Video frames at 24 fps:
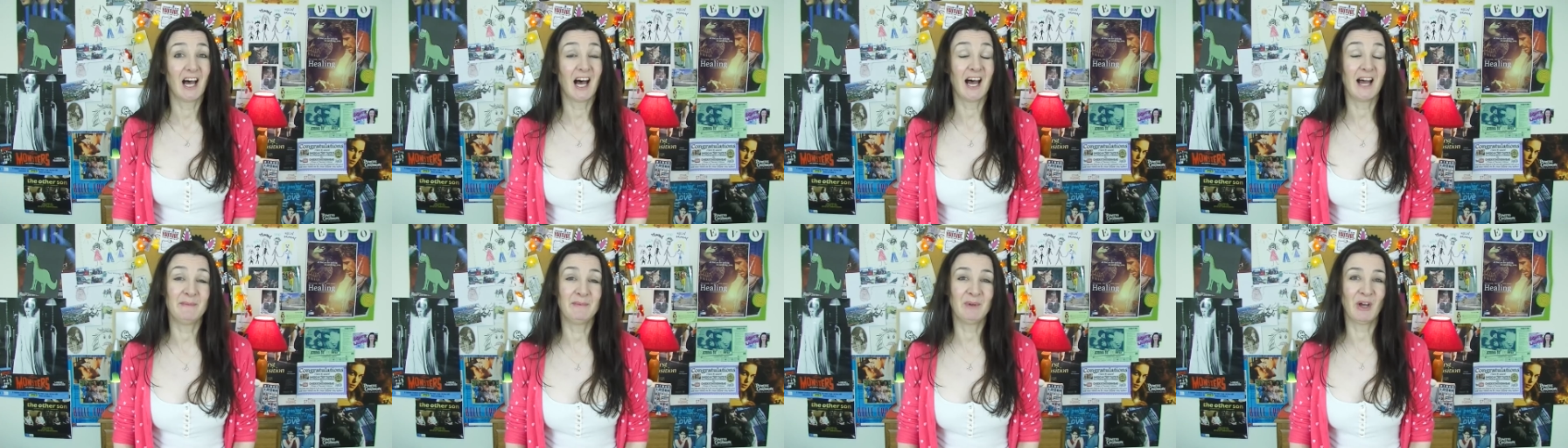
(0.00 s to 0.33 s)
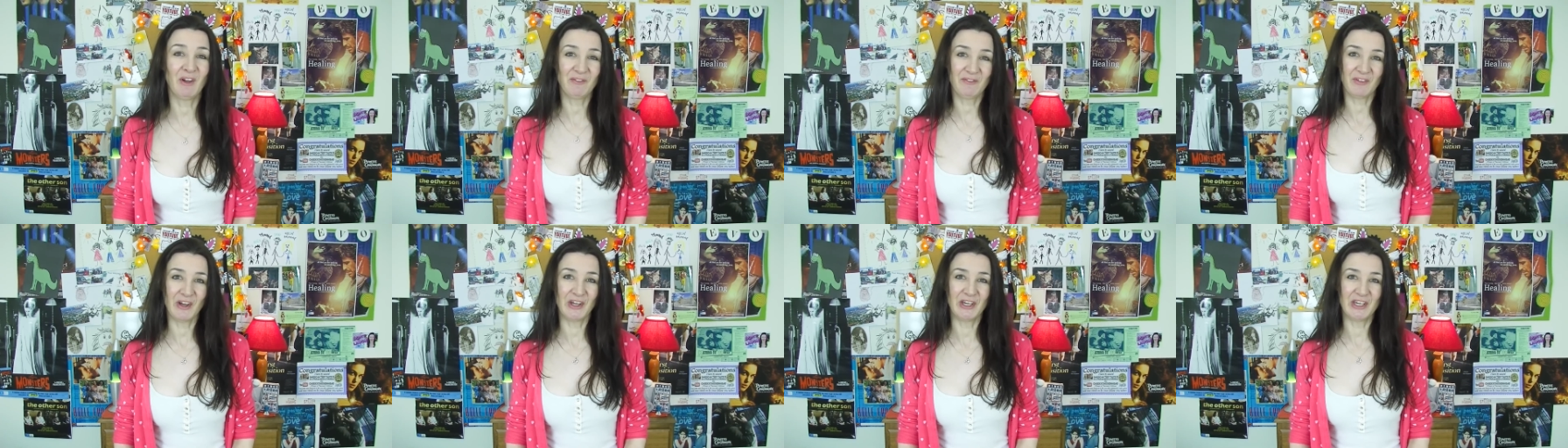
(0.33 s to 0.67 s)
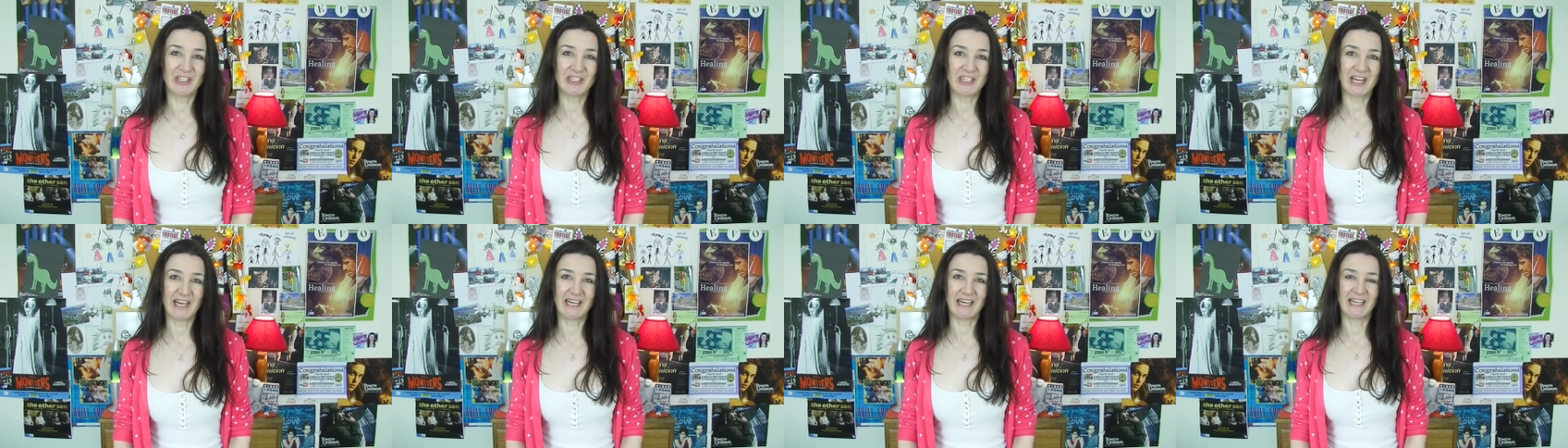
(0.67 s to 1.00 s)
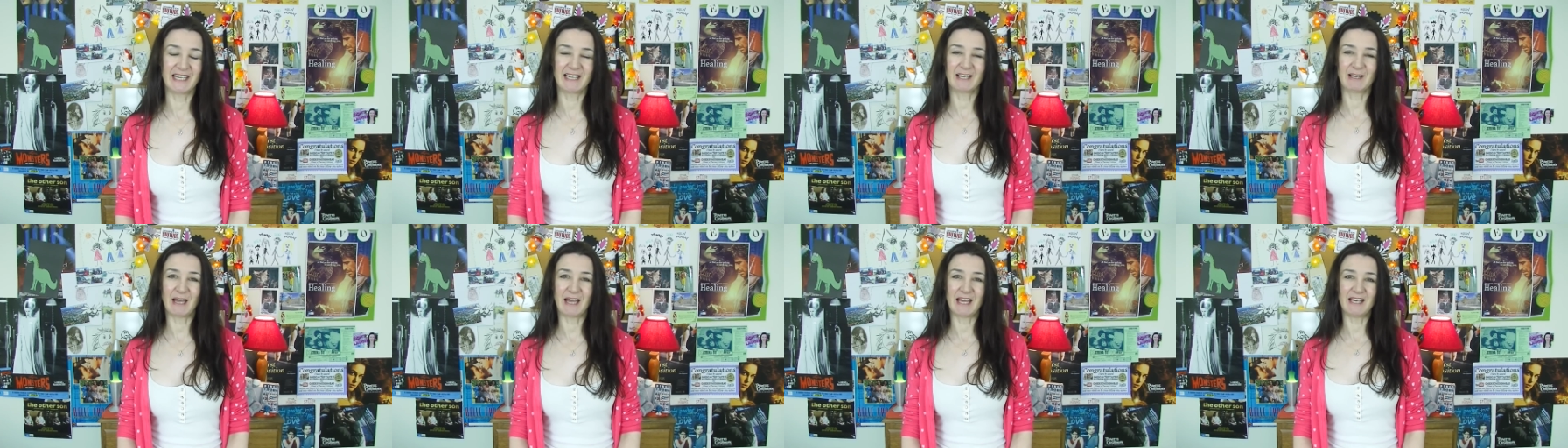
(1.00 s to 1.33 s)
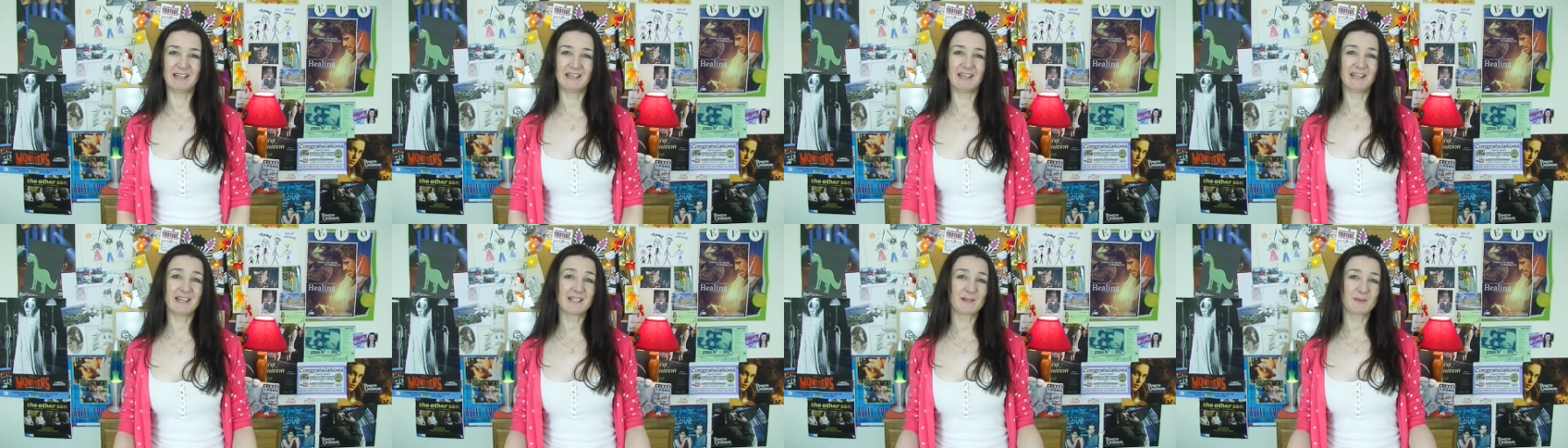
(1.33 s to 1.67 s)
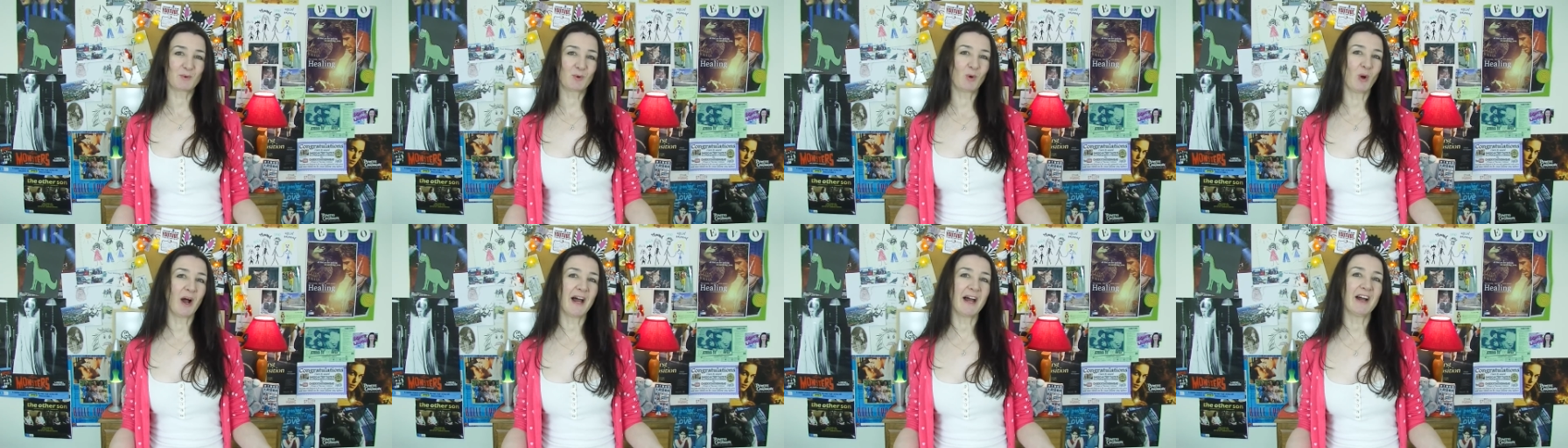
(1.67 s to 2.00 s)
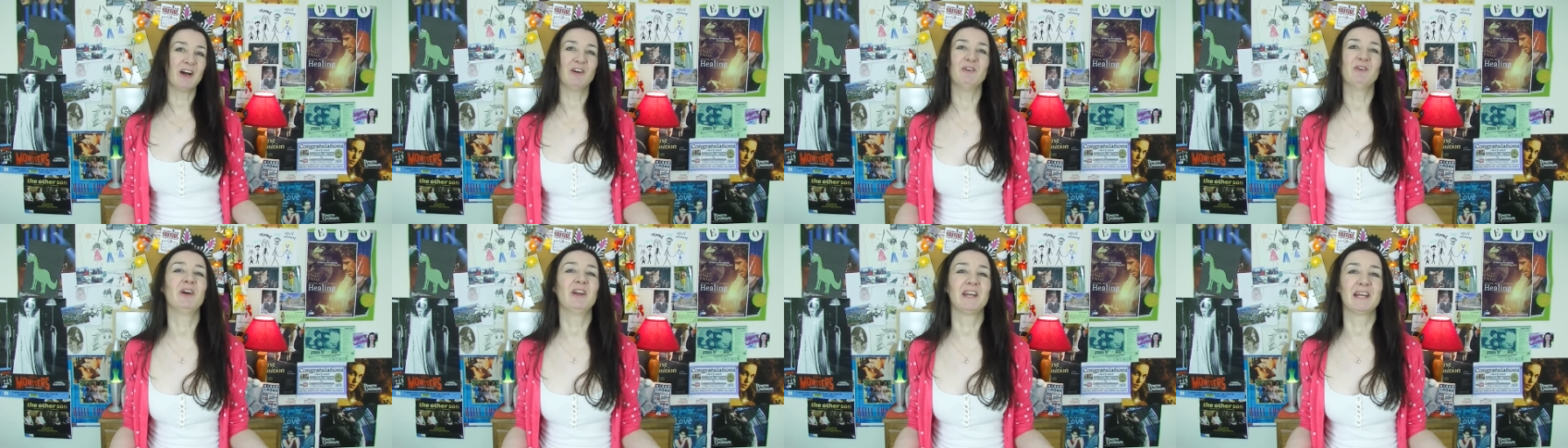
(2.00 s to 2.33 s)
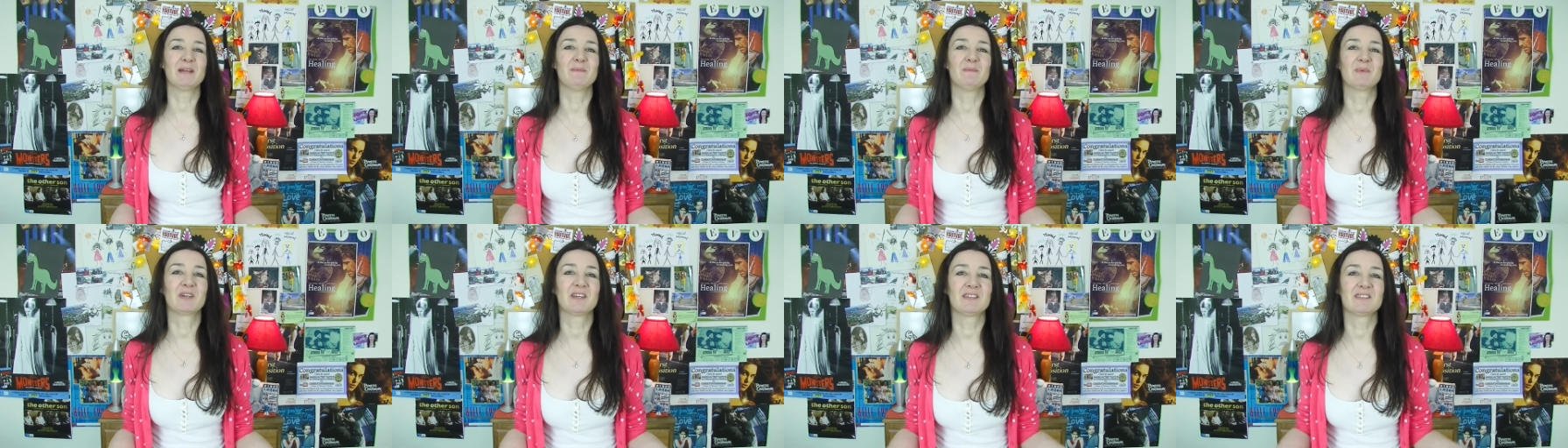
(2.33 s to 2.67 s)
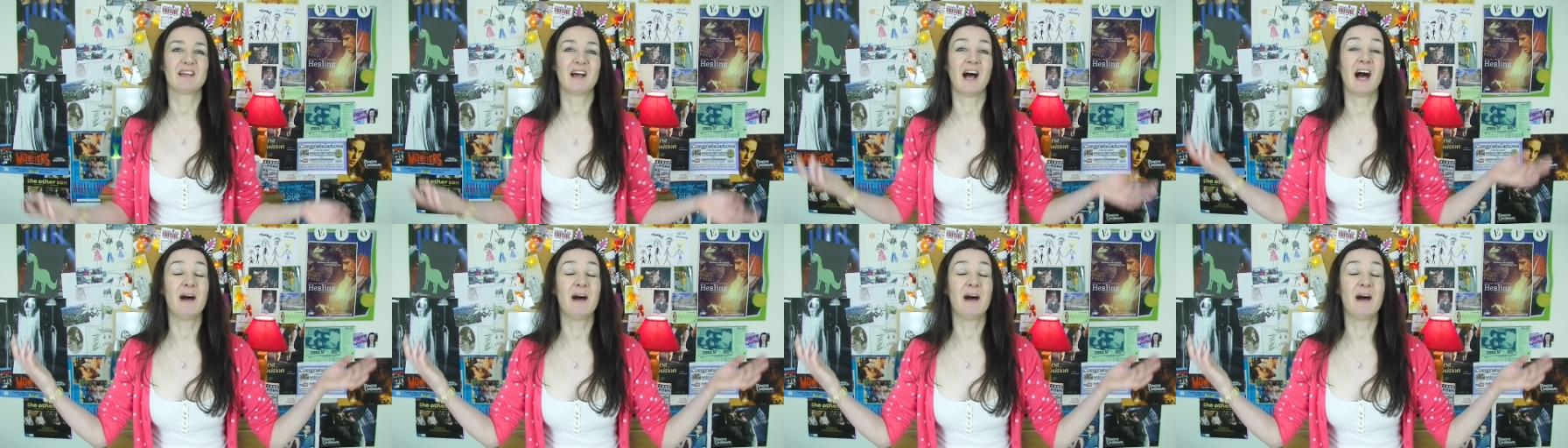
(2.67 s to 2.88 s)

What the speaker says: I'm not photogenic, and it's quite ironic because